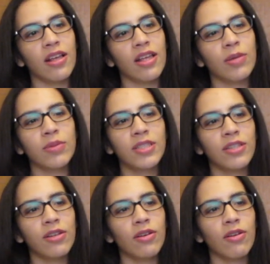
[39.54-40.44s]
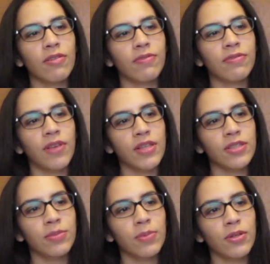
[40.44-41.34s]
it was either on
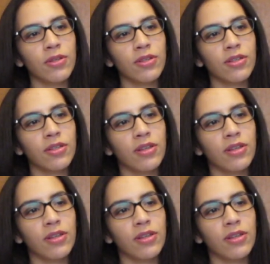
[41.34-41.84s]
Facebook.